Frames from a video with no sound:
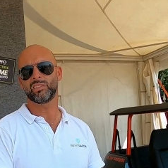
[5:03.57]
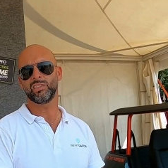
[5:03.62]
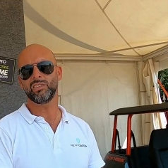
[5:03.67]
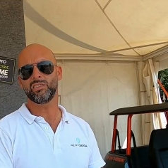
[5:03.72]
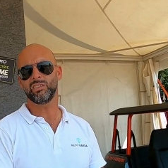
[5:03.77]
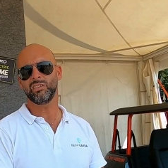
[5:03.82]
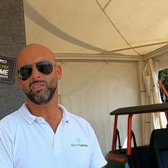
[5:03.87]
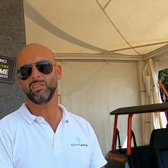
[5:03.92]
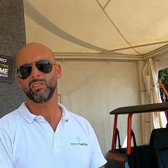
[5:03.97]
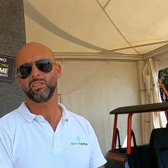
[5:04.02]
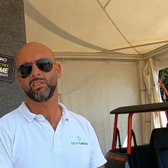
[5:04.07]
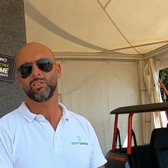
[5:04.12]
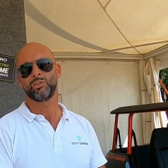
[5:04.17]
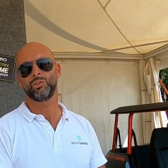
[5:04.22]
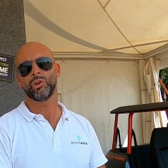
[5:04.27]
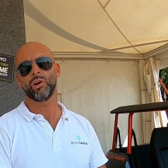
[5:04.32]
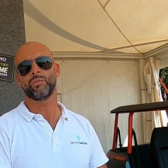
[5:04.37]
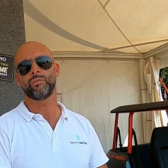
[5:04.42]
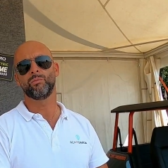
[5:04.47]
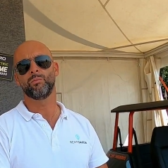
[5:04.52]
city,
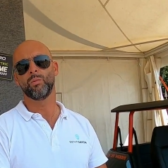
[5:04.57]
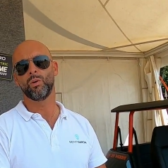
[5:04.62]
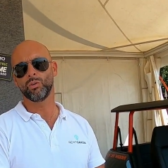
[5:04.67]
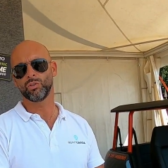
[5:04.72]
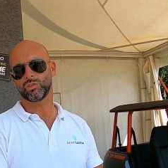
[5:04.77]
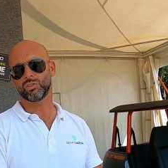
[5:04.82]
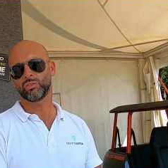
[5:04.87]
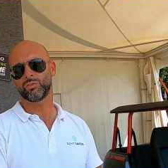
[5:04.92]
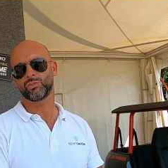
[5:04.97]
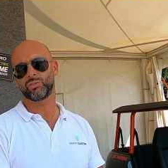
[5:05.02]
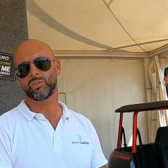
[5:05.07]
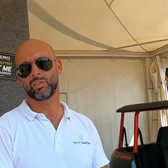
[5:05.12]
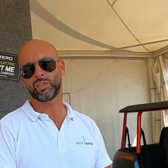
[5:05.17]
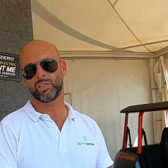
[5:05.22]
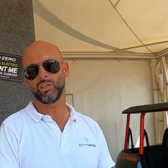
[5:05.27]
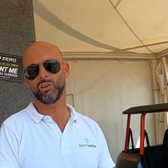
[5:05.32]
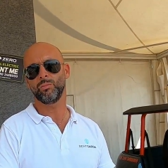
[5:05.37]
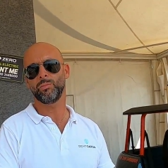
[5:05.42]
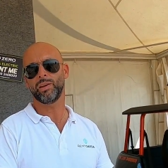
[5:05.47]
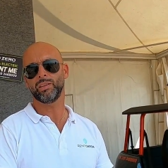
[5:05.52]
you have most of the
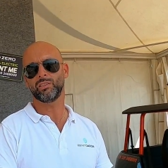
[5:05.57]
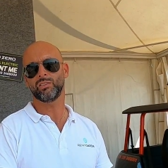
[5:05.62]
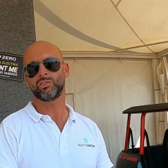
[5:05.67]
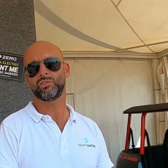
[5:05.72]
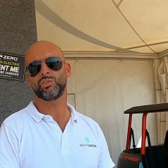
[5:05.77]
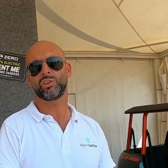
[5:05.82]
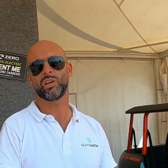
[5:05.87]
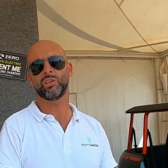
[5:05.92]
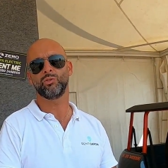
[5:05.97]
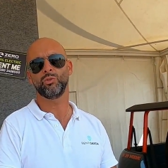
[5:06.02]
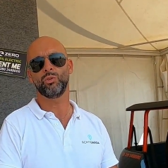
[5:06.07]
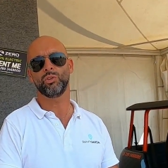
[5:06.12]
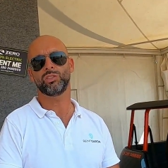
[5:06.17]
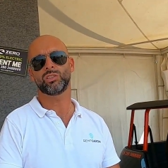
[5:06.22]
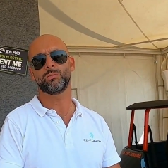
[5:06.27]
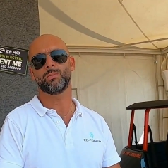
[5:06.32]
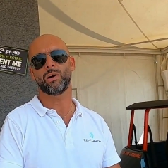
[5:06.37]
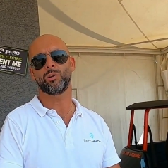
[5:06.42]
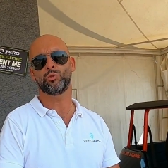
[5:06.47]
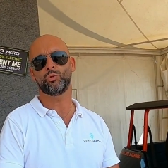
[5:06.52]
kilometers you can do.
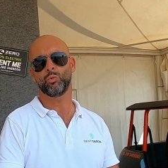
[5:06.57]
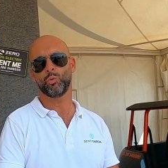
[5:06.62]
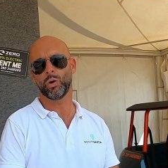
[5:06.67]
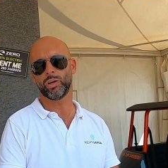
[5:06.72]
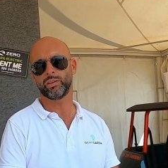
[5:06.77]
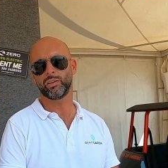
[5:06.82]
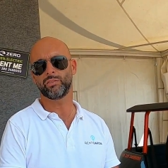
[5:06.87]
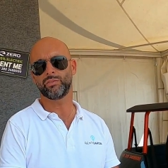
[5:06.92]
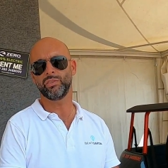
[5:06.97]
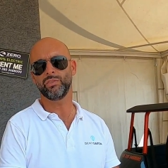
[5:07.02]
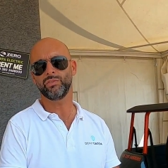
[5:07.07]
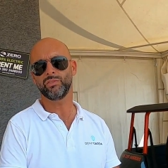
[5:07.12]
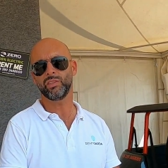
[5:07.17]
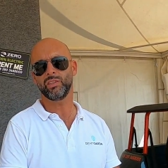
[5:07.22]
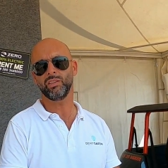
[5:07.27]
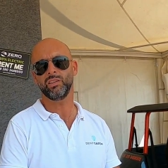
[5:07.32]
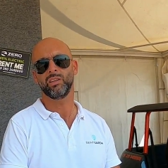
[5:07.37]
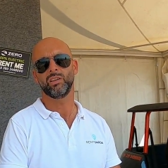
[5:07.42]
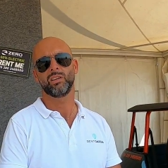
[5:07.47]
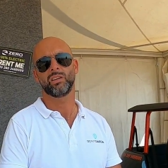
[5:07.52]
It's about
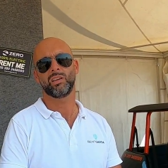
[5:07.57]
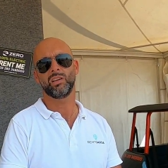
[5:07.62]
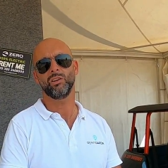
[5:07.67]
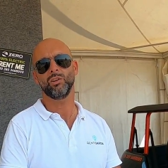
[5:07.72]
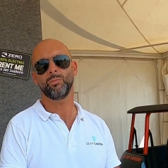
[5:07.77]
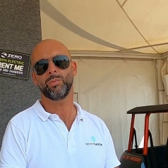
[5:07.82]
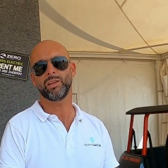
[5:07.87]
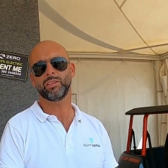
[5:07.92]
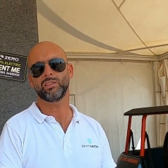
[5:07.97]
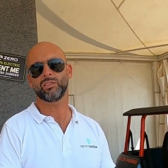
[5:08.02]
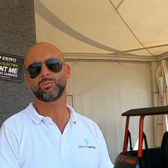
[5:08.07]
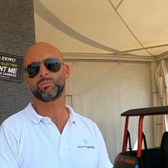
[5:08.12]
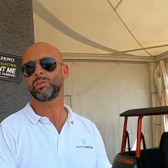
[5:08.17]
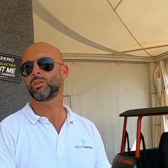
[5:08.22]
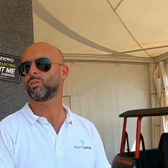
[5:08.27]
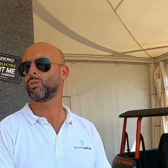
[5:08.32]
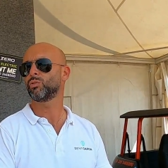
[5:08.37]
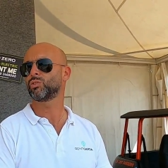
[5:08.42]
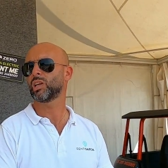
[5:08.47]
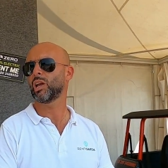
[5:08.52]
250 kilometers,
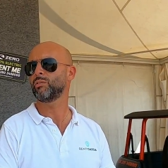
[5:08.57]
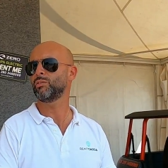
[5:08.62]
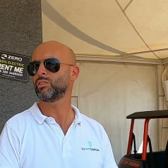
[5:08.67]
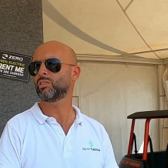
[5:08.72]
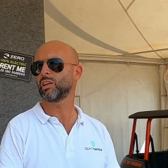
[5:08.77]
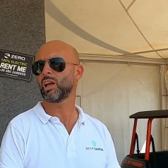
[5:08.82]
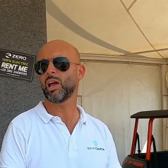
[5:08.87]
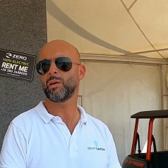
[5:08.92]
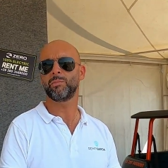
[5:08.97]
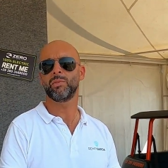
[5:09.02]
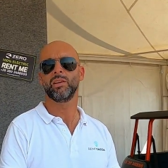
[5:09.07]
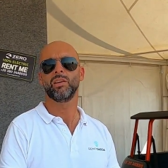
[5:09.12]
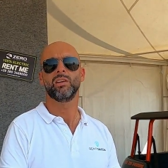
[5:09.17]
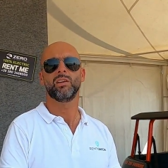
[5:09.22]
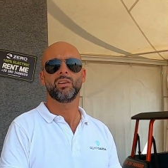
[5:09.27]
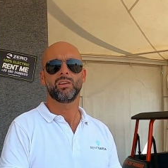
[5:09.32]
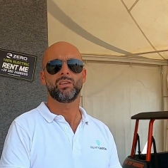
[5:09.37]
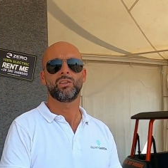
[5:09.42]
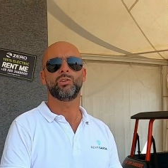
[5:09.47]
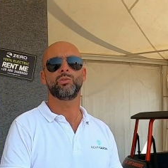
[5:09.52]
because every time
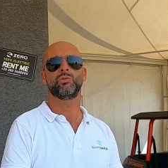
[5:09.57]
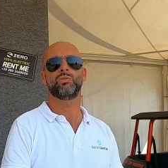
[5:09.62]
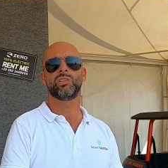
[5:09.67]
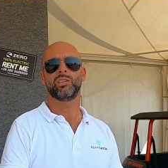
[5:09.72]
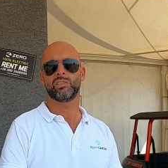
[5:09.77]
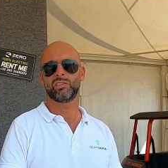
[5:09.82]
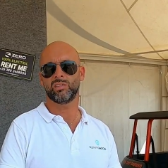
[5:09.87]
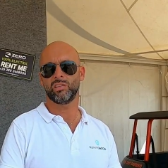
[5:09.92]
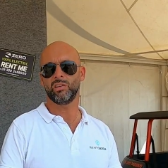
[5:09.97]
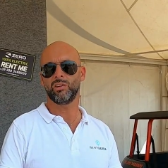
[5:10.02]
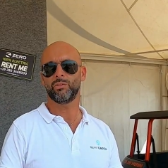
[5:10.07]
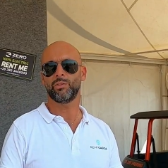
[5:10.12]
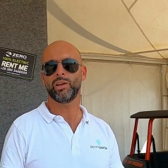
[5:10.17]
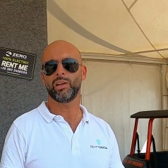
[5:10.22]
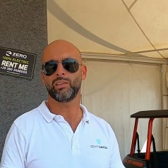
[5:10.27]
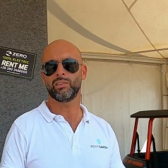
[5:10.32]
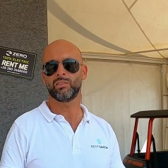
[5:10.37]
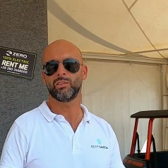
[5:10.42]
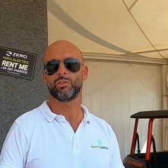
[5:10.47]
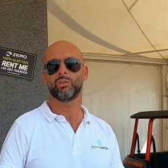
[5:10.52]
you
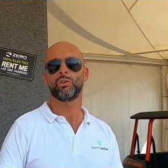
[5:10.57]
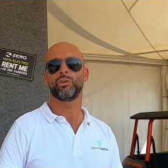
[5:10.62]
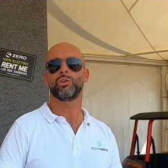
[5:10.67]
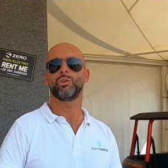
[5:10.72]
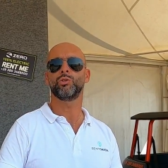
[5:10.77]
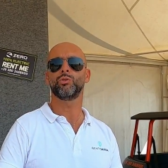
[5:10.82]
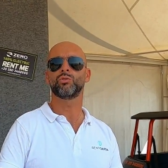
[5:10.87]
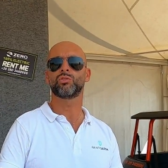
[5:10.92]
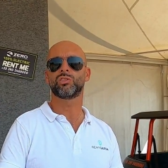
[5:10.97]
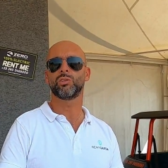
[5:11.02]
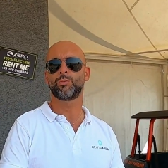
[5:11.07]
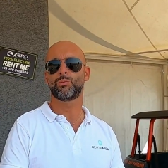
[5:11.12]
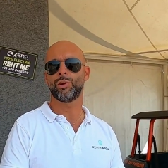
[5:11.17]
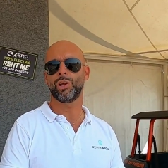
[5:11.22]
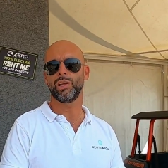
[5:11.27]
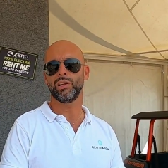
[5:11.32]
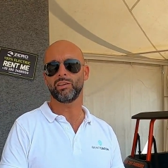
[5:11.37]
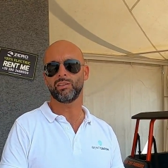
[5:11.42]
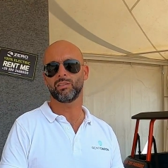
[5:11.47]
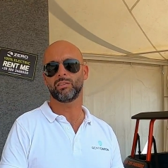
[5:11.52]
decelerate or you use the
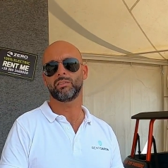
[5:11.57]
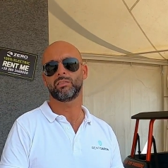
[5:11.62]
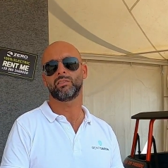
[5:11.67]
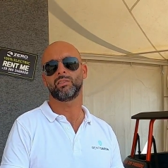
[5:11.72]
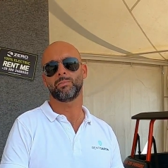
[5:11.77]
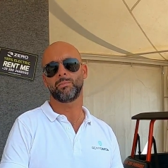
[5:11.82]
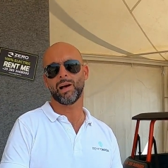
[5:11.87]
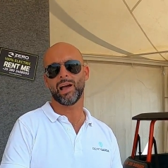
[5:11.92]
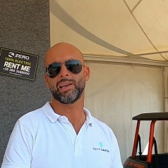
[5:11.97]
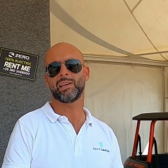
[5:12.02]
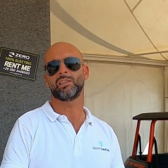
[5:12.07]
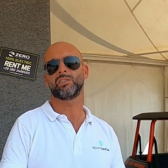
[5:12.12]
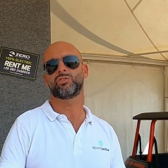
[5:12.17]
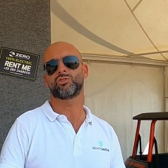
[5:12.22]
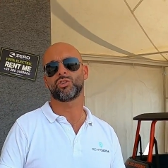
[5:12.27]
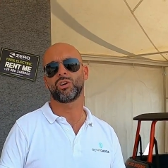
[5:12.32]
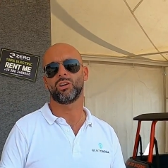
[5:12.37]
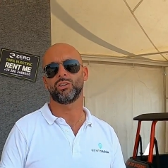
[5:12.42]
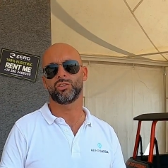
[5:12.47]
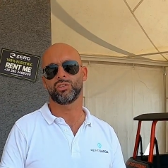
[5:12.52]
brake, the bike is
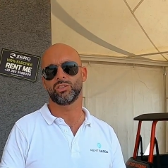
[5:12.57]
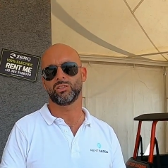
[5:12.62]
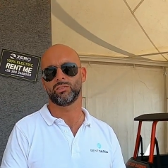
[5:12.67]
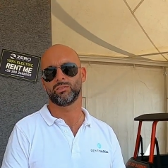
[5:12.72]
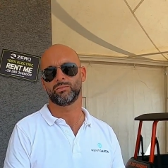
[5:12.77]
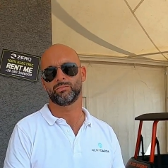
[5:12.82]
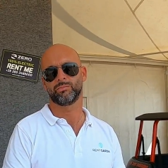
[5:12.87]
charging.